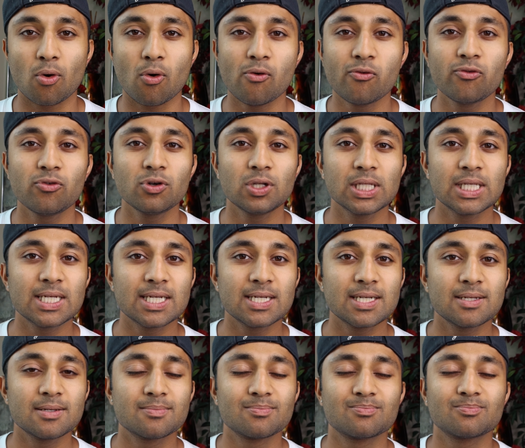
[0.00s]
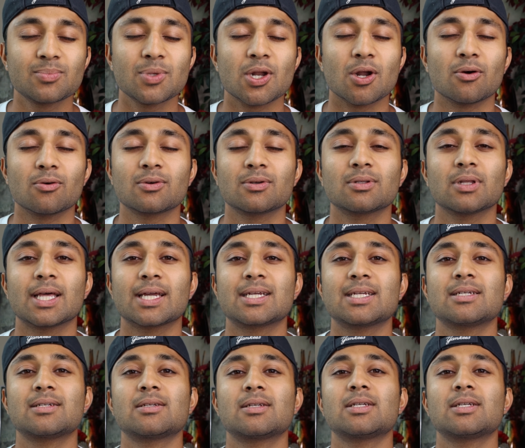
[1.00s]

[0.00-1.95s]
overly, like